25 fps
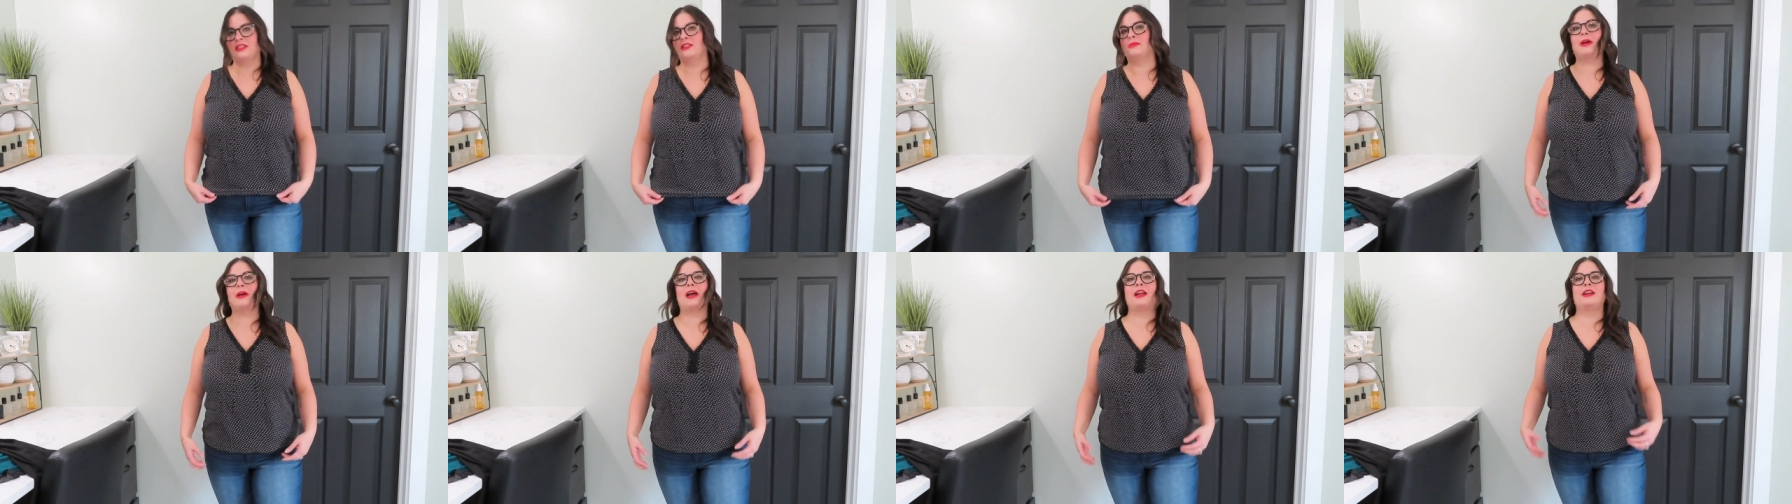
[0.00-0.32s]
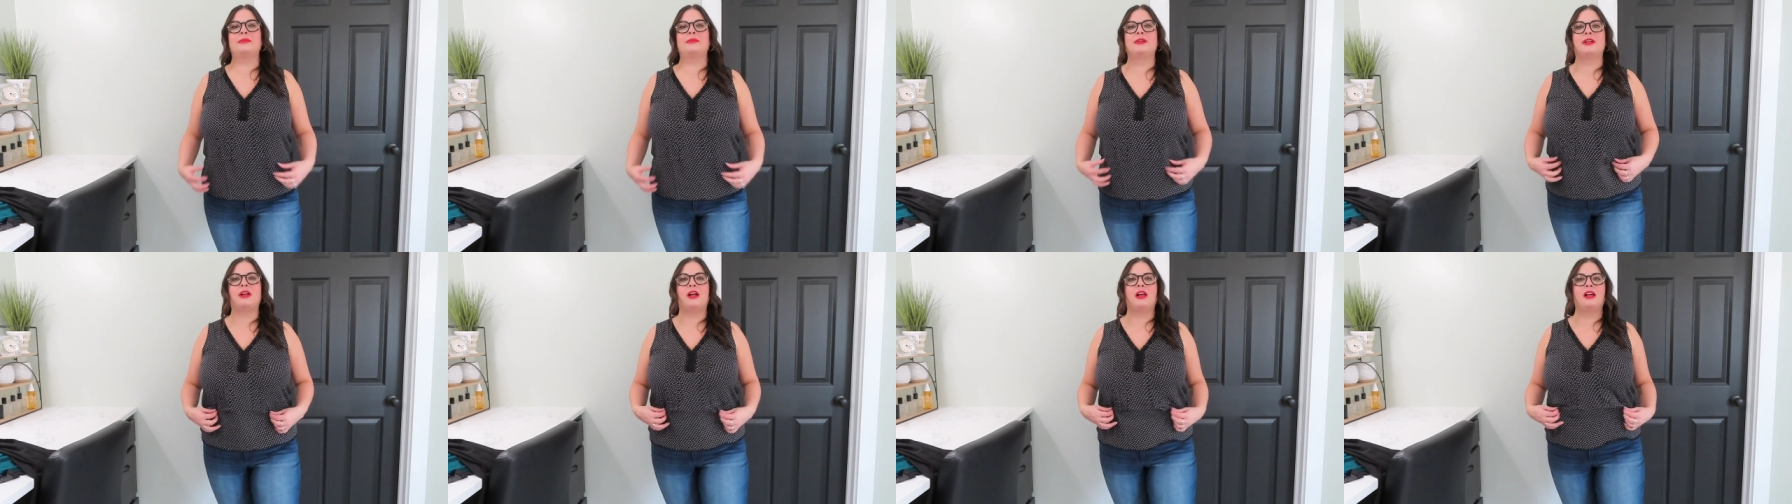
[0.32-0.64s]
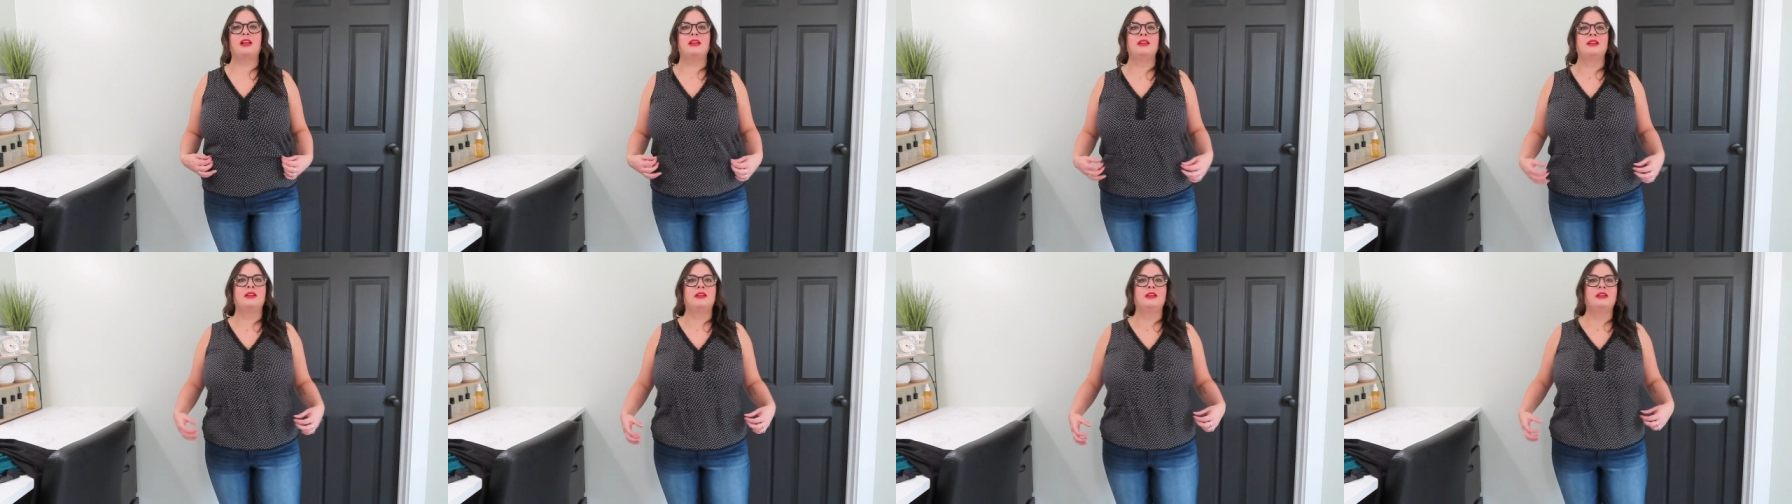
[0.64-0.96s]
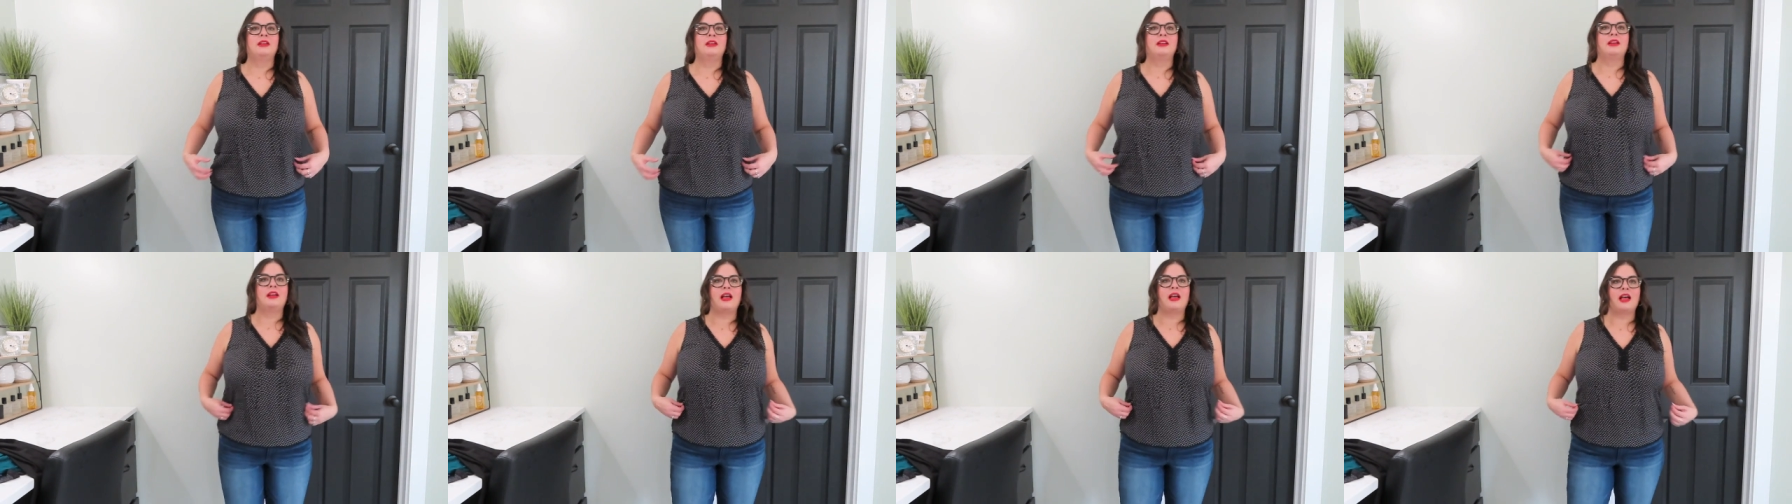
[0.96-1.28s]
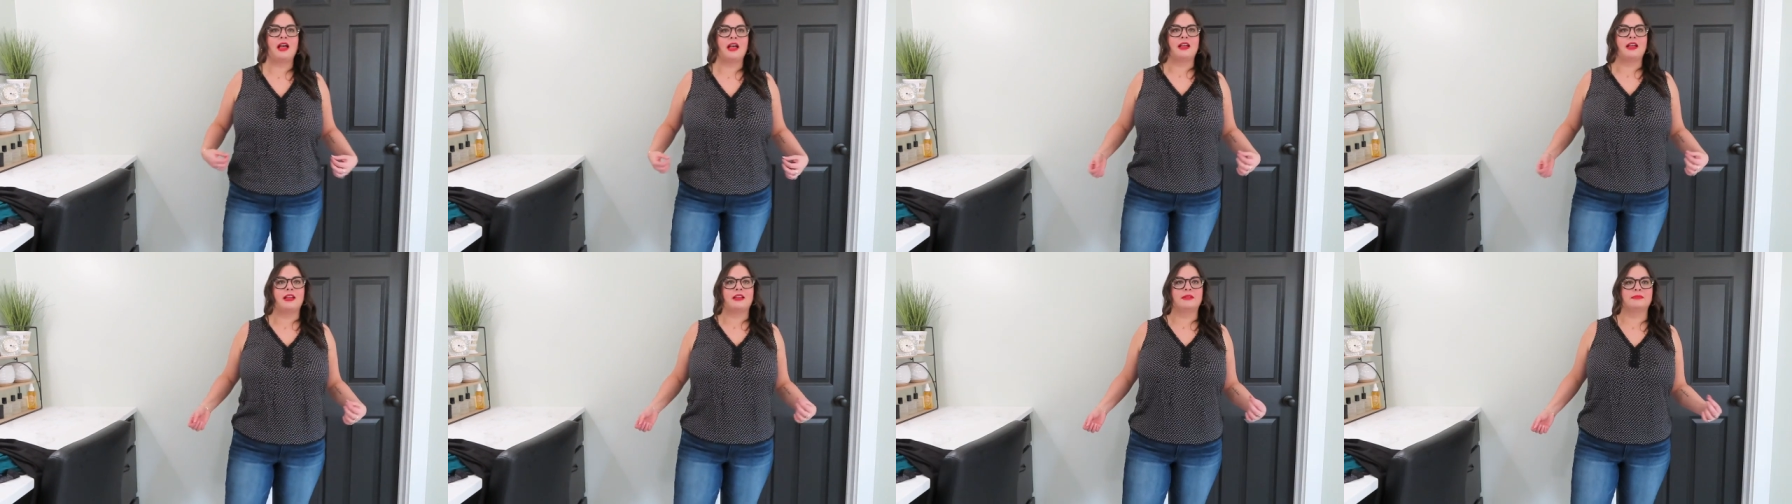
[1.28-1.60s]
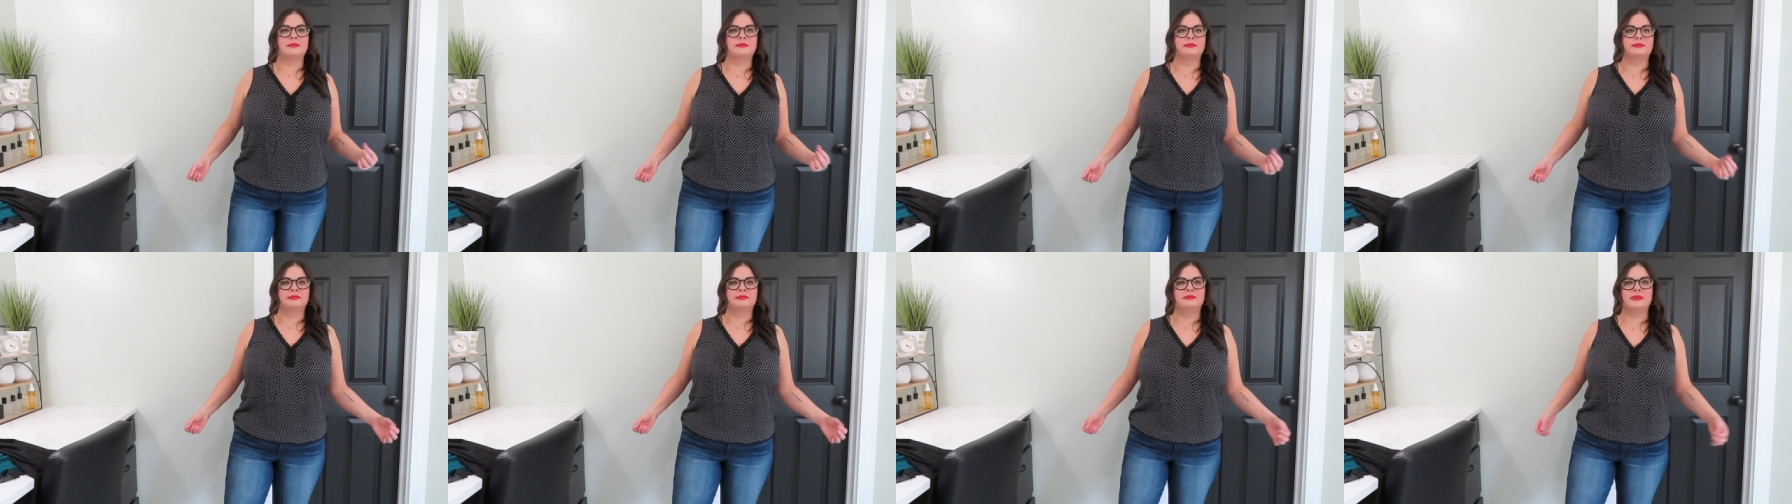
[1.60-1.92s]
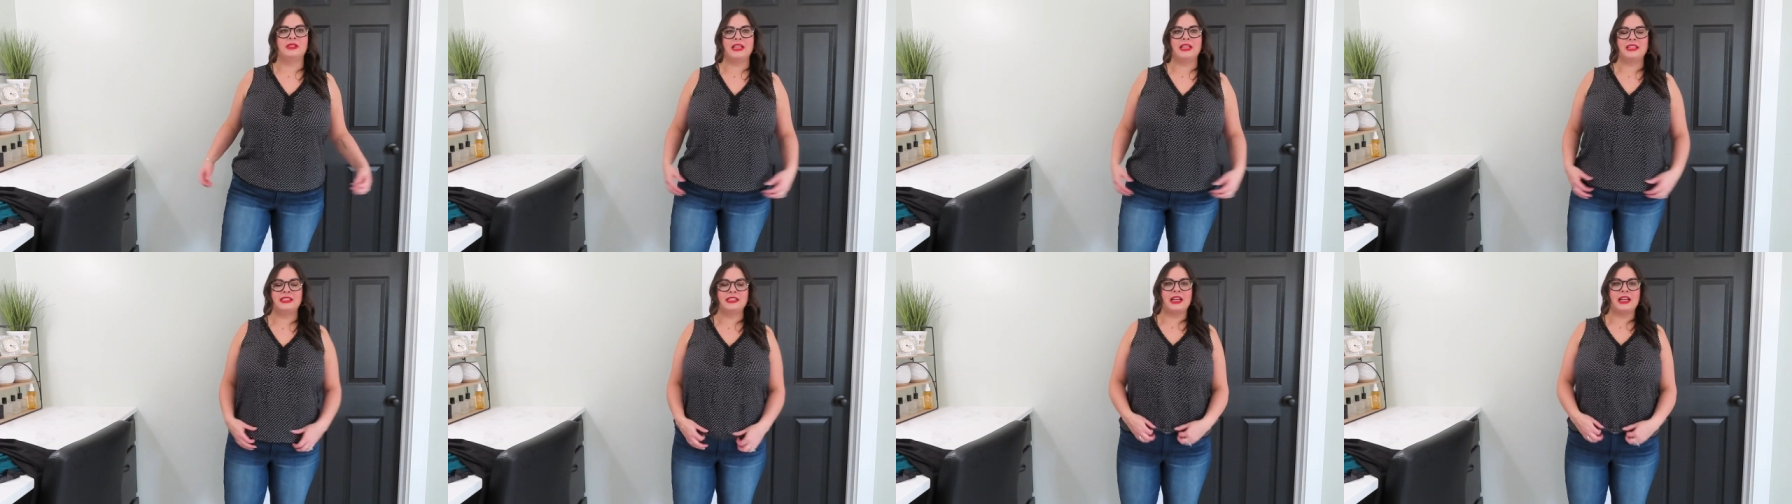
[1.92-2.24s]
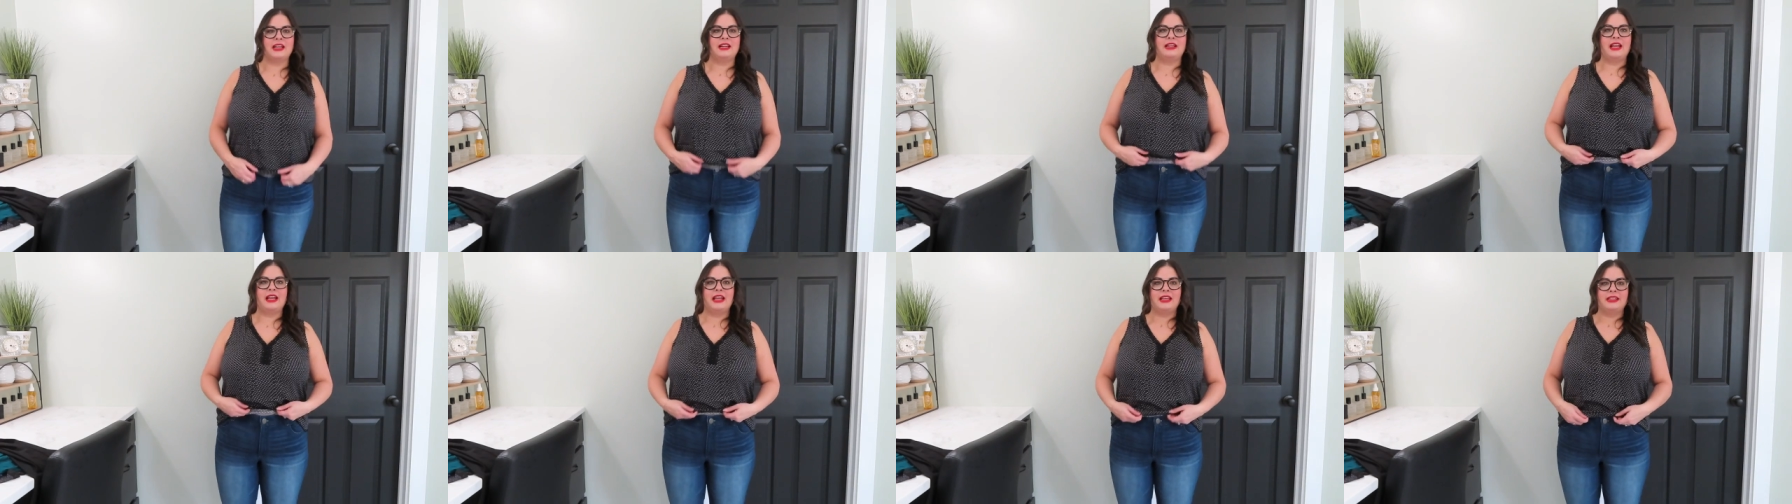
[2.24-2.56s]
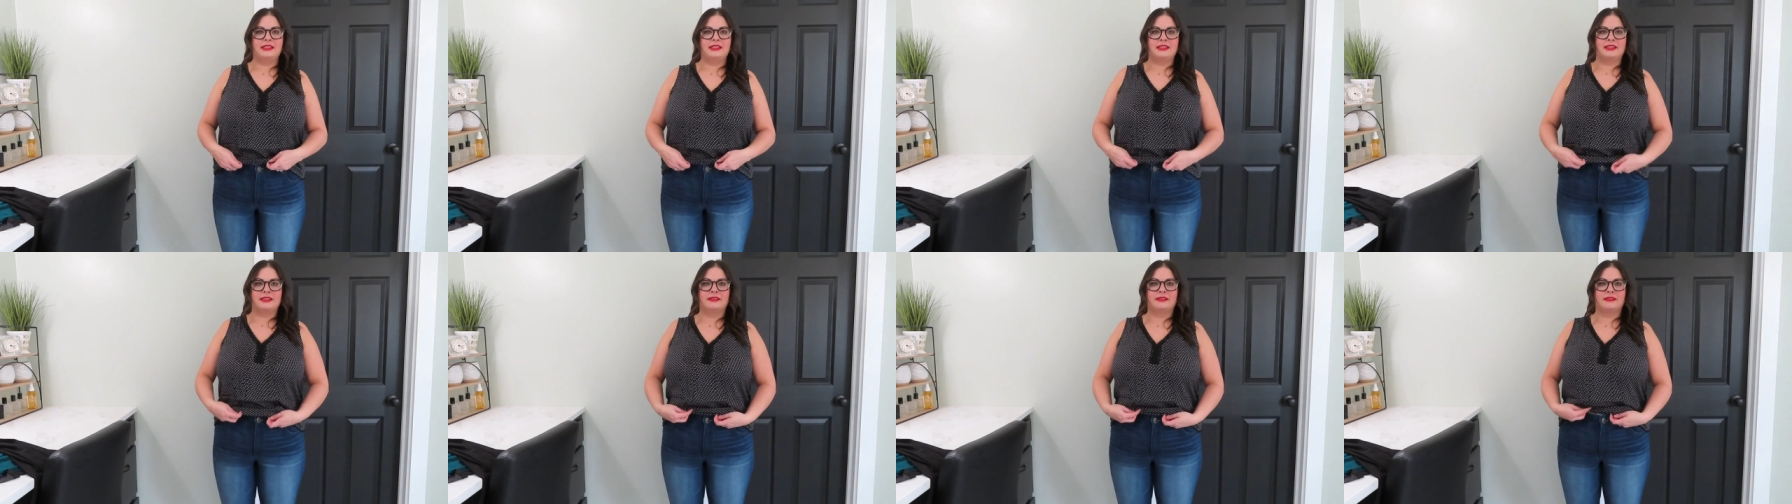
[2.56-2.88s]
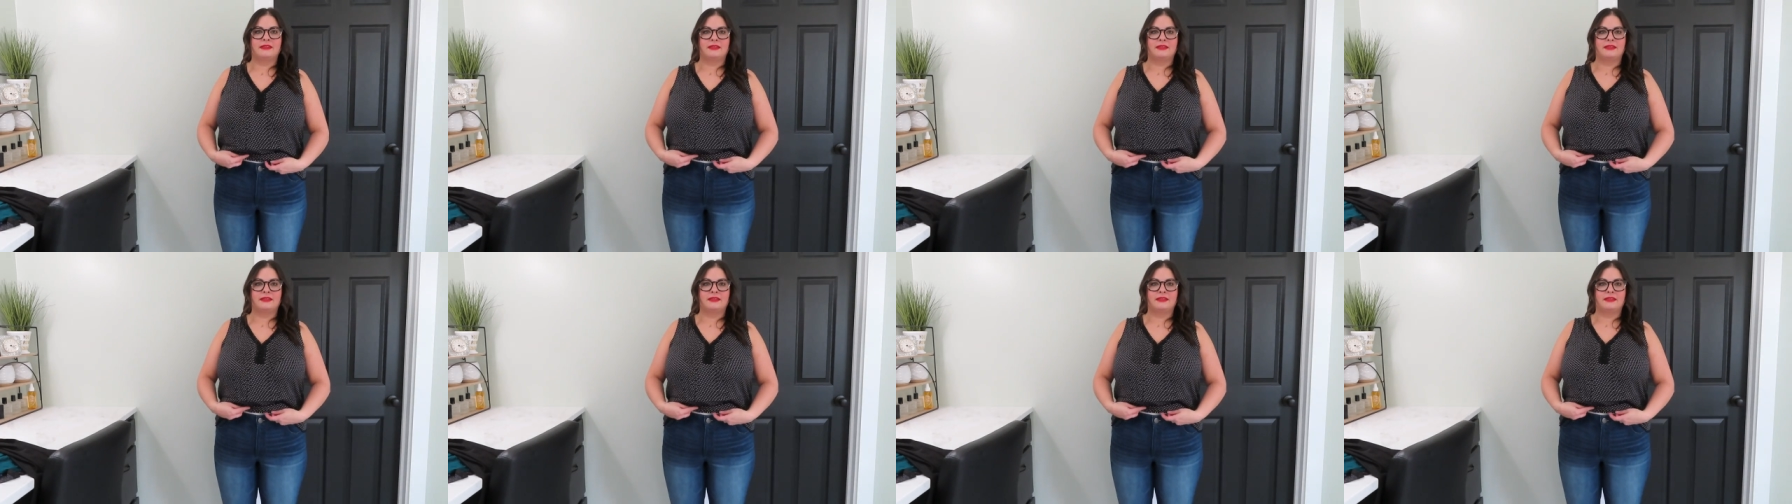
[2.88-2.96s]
the bottom at all. But that's kind of nice.